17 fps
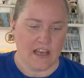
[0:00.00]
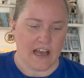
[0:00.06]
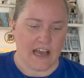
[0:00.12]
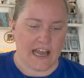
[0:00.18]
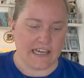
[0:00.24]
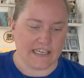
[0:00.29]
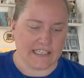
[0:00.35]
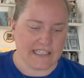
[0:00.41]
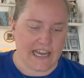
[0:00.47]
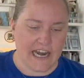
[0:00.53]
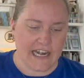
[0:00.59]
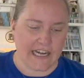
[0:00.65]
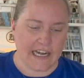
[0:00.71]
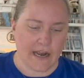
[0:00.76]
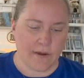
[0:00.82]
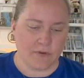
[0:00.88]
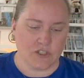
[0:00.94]
I
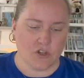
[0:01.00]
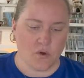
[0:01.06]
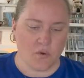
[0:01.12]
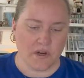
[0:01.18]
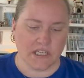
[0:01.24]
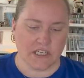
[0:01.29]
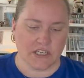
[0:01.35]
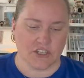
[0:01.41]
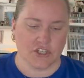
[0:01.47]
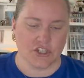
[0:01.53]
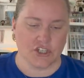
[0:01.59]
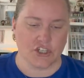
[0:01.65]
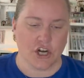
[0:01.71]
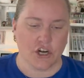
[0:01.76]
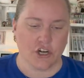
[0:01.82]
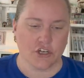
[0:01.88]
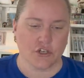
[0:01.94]
decided I was going to
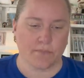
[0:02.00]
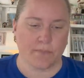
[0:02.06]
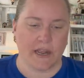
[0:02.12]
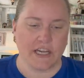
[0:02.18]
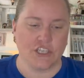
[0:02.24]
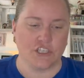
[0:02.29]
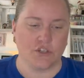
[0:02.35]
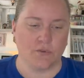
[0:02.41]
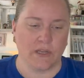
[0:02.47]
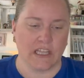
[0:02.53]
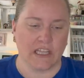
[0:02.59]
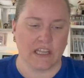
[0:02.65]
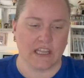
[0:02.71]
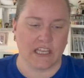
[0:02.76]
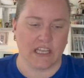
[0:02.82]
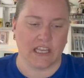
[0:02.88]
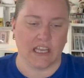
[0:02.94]
start by doing
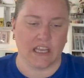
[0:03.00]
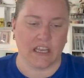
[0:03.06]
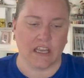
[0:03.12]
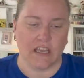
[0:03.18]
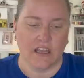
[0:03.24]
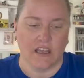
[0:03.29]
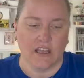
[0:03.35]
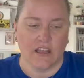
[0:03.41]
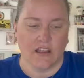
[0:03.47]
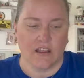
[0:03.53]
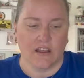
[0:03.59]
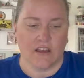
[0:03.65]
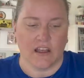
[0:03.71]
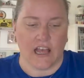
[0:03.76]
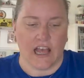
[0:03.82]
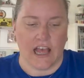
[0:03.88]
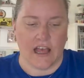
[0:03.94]
the
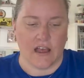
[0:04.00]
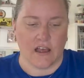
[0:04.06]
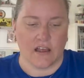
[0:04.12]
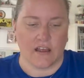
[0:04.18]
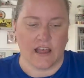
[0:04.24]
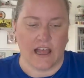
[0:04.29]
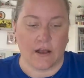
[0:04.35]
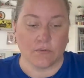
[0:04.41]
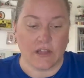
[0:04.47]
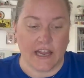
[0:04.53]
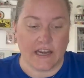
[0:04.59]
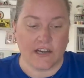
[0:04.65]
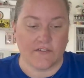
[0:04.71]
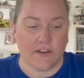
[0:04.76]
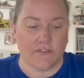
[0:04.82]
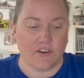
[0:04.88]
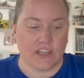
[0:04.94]
outline
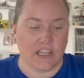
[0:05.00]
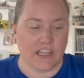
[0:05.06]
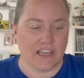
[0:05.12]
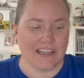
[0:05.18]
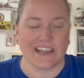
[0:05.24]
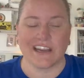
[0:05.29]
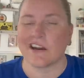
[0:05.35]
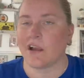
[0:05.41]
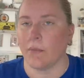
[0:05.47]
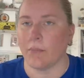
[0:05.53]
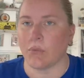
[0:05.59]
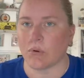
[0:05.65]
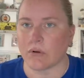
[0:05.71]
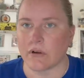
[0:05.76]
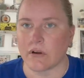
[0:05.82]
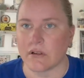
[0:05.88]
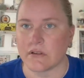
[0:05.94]
of everything and then I got
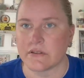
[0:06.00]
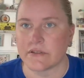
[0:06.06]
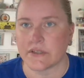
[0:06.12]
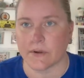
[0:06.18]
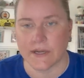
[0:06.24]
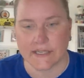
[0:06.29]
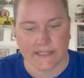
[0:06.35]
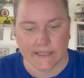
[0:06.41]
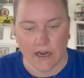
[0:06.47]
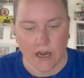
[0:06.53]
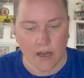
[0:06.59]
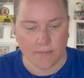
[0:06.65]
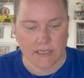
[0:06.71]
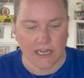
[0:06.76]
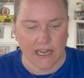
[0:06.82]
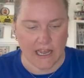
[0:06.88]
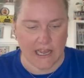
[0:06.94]
bored, so I
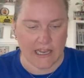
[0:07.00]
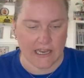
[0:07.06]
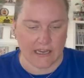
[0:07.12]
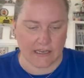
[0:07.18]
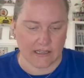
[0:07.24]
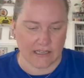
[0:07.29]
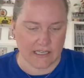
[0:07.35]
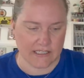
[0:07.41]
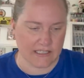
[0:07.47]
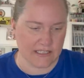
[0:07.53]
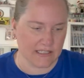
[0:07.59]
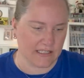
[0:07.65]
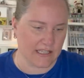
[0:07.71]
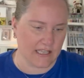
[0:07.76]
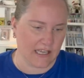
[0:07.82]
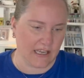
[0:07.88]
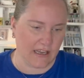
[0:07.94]
stopped. This is
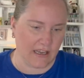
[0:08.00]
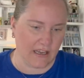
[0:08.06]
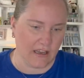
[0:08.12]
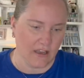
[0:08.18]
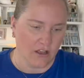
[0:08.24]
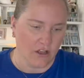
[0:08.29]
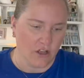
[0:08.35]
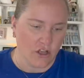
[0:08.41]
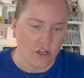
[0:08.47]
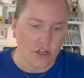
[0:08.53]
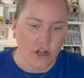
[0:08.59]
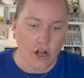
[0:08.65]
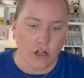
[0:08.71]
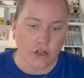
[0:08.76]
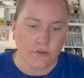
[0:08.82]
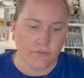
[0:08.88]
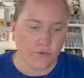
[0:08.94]
the
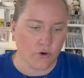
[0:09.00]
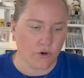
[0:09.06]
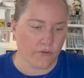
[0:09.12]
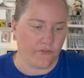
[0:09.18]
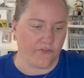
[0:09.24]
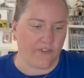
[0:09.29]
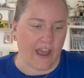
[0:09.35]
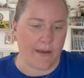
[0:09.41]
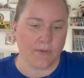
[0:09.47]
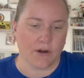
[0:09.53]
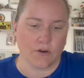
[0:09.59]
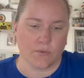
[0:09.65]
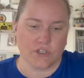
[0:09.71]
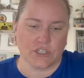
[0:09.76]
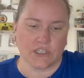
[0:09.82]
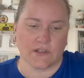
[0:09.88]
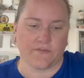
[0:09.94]
Called For Fabric,
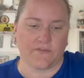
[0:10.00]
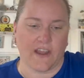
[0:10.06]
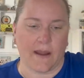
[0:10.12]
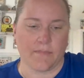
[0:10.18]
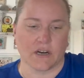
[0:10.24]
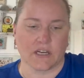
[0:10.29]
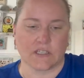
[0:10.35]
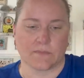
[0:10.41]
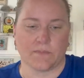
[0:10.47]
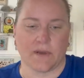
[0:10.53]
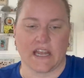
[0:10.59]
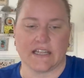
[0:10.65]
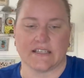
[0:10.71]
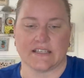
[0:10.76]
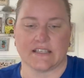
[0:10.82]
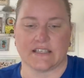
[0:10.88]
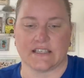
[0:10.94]
which is a Fabrics by
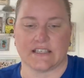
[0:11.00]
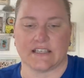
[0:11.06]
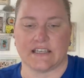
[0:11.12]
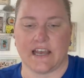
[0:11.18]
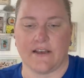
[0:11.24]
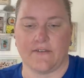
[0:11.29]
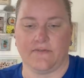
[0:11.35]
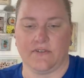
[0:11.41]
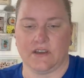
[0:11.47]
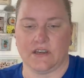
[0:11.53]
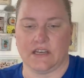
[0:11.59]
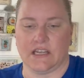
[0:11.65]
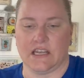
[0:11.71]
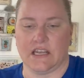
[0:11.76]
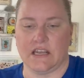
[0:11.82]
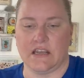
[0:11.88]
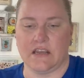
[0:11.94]

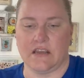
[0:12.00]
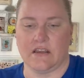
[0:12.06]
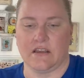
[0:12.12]
Stephanie.